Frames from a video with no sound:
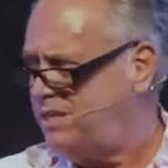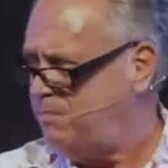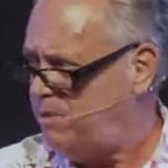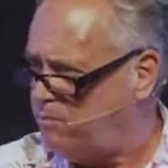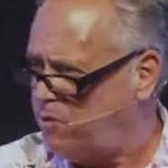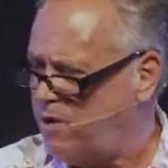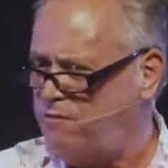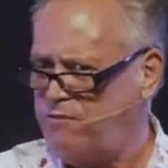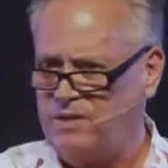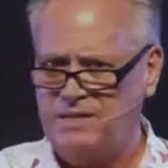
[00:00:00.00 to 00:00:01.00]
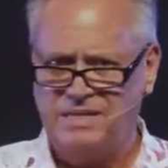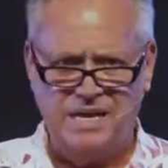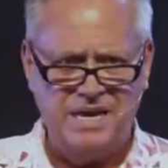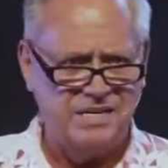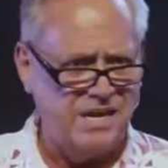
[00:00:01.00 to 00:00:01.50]
Be prayerful.
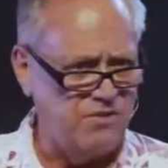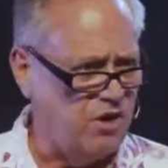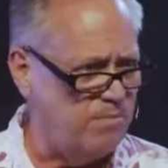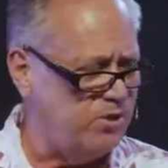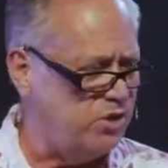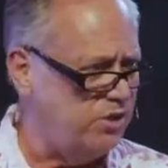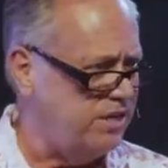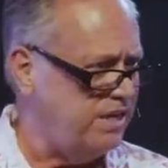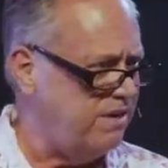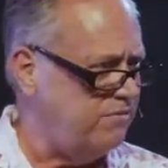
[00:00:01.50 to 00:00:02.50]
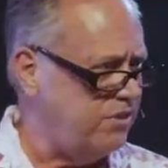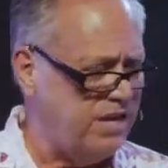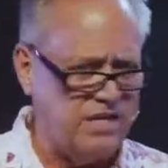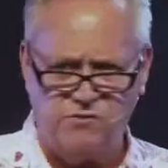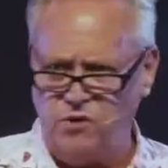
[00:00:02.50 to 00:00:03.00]
Take the opportunity over the
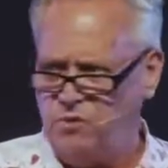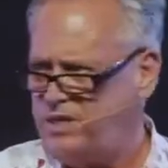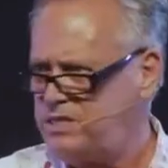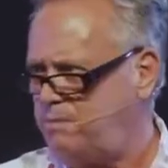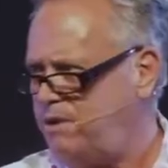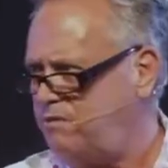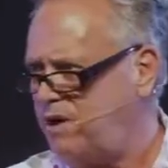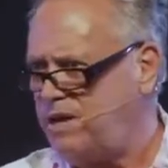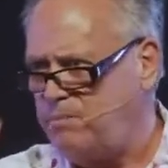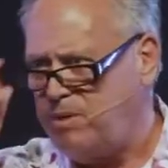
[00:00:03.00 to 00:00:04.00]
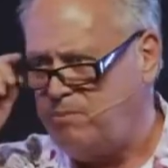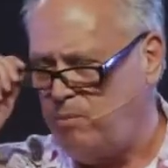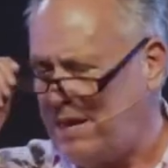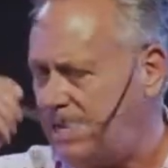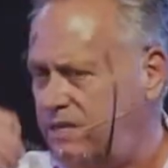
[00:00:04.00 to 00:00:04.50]
next few weeks to be inviting people
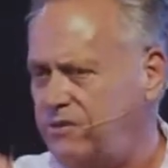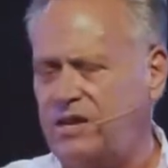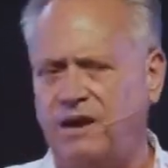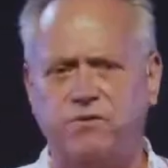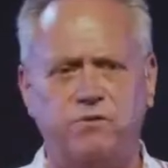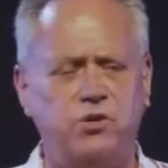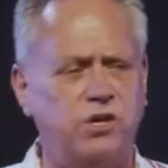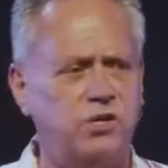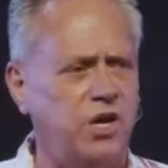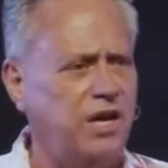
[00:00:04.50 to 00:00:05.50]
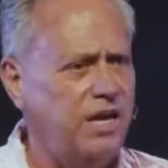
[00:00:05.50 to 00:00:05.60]
back into the life of church,